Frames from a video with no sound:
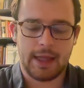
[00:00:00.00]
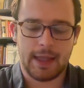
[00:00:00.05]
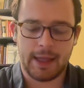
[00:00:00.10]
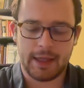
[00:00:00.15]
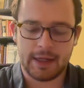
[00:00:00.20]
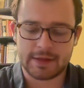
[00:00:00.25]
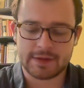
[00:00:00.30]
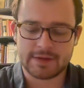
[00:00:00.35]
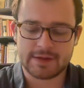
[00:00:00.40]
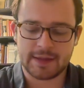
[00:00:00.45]

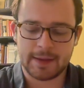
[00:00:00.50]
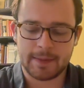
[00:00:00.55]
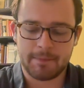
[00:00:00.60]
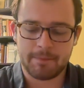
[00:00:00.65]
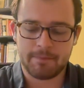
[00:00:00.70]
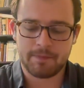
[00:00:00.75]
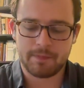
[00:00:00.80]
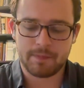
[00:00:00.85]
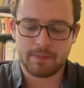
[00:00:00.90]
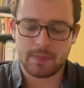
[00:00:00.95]
And,
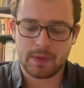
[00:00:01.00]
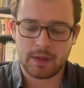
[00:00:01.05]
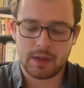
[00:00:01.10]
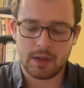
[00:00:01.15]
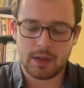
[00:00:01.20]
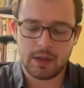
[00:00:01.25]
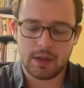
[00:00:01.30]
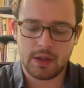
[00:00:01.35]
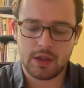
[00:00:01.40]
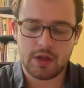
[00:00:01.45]

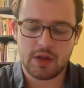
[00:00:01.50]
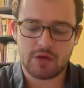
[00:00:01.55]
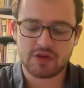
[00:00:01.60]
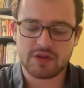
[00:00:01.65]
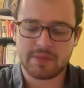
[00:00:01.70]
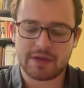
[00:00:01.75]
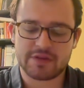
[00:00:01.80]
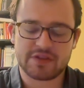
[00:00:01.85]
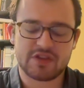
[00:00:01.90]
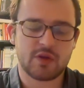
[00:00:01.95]
there
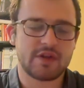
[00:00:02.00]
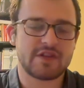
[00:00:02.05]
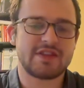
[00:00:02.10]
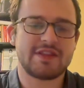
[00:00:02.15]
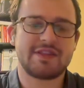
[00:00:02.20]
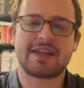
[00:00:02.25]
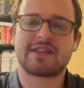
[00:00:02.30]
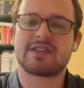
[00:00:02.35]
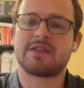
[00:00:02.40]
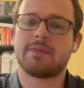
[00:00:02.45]
was about sort of
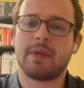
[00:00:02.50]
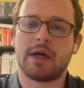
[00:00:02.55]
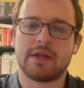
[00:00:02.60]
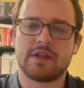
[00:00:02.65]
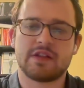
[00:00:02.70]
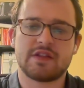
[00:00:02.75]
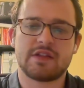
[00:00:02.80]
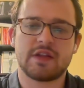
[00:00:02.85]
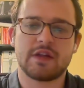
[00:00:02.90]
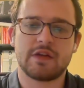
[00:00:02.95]
6
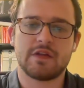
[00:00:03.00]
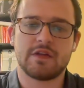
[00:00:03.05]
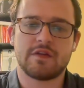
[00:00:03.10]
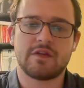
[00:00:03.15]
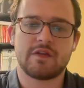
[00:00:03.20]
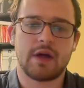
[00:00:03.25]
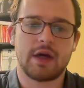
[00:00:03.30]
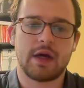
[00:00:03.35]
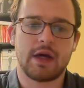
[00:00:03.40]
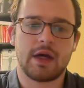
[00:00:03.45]
months of
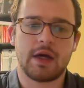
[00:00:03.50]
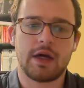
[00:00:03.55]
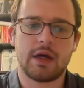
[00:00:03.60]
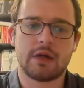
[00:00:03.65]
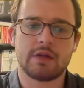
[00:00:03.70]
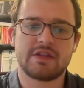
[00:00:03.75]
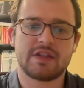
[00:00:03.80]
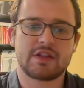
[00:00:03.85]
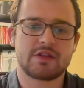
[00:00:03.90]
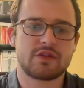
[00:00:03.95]

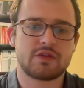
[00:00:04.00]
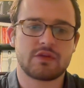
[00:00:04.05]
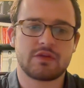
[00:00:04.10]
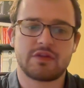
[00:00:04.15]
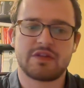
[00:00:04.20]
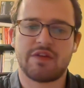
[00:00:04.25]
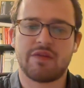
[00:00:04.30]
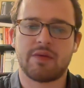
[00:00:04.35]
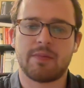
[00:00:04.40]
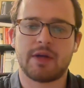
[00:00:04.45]
6 or
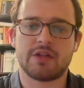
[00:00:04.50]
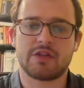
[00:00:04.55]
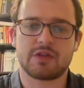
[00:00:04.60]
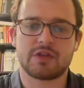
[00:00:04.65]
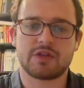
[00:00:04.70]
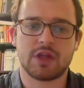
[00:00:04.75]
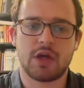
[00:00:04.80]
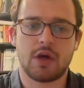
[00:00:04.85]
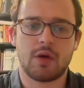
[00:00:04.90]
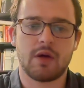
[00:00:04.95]
7 months
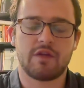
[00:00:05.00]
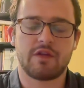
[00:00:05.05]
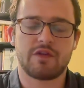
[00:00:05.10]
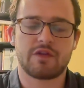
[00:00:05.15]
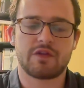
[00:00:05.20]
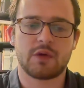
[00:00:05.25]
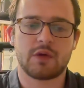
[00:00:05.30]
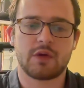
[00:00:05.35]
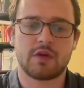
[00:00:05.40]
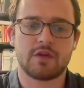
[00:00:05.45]
or so of
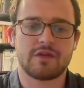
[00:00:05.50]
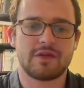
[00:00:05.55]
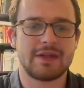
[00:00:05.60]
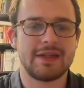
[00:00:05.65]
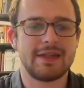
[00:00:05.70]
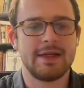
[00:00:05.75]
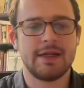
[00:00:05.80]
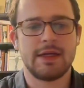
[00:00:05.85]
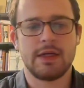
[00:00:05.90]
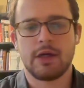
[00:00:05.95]
sort of
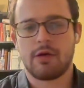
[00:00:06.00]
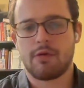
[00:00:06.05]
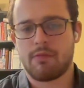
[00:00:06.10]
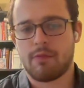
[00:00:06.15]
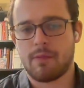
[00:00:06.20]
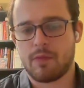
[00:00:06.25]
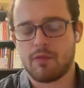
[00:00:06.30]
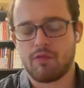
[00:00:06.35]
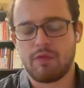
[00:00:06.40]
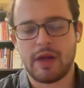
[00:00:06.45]

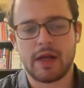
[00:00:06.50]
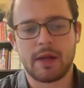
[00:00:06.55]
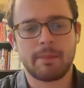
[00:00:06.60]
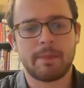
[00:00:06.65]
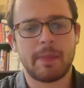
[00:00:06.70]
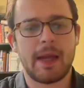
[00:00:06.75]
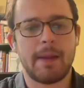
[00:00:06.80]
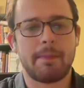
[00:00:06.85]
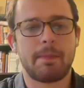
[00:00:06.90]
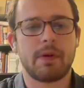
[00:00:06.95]

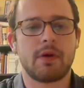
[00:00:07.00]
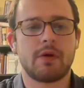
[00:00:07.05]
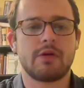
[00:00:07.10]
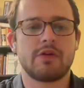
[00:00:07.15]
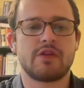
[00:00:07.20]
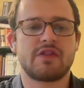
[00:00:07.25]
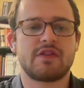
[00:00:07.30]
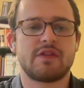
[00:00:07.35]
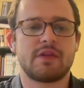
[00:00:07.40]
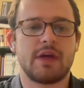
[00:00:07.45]
reading
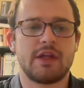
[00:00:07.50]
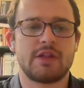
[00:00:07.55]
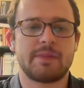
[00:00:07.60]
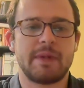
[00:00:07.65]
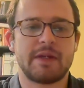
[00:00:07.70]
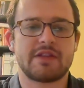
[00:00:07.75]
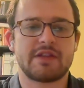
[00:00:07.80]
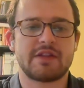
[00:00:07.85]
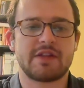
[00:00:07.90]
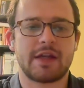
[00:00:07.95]
papers as
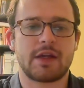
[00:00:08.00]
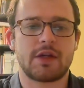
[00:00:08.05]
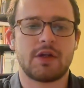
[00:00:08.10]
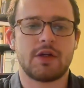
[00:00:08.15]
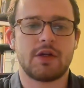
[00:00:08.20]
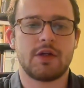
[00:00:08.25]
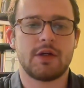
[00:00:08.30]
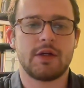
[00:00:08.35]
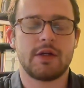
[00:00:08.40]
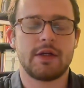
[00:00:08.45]
best as I
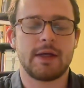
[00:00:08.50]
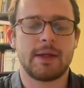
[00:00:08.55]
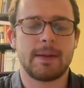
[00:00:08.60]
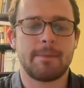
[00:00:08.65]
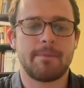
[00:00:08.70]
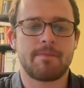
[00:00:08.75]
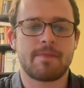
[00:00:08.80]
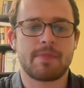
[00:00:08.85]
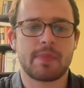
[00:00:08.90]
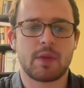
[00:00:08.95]
could
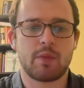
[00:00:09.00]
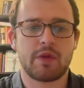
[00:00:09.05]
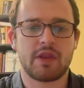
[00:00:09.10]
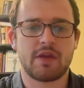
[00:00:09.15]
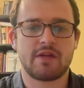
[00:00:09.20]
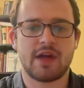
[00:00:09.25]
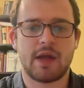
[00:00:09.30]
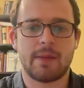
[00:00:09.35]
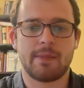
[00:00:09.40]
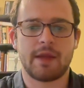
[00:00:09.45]
with
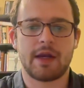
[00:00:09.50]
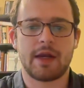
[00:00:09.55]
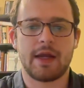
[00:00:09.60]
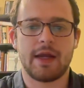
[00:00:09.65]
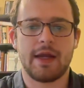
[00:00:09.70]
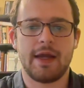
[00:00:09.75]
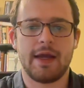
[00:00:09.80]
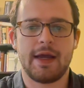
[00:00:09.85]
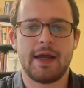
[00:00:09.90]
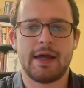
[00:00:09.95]
the time that I
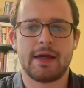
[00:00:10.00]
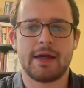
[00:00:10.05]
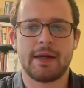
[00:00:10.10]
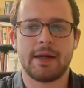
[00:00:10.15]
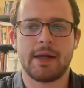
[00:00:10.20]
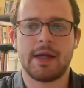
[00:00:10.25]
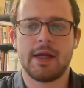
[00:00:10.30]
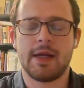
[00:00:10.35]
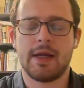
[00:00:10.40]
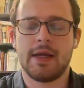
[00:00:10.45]
had,
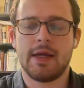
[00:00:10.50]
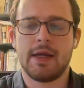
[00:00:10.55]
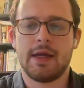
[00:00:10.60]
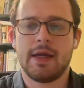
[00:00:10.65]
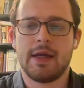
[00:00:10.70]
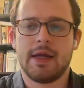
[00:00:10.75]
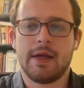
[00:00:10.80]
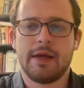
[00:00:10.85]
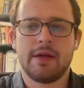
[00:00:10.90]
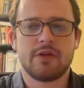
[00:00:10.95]
and
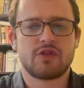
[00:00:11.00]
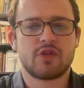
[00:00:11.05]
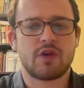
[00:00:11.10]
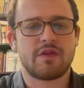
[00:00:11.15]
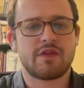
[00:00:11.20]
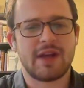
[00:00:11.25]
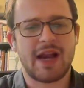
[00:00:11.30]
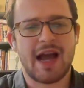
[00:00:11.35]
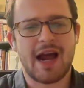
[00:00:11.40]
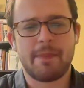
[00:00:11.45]

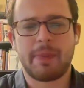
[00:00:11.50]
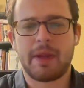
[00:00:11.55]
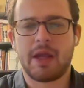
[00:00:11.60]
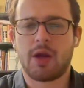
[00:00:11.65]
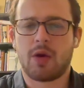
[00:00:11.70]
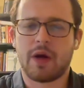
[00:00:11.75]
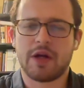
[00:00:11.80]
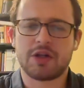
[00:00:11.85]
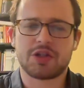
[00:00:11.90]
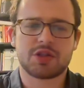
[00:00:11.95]
sort of not
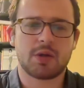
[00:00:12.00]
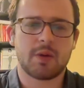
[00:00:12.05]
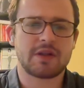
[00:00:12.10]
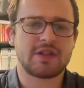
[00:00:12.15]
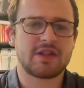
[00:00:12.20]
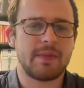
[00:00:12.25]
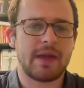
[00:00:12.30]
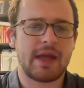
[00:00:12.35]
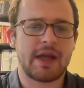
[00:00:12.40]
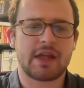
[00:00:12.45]
being quite sure
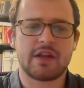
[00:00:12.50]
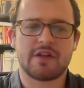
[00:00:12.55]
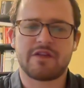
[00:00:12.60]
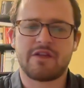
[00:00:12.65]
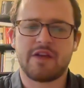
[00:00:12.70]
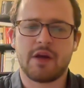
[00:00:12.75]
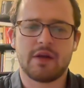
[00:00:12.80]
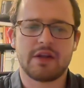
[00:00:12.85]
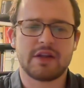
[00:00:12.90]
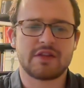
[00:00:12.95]
what to make of the
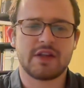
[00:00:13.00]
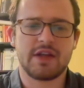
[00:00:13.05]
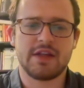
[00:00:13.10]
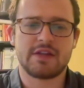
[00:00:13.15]
field.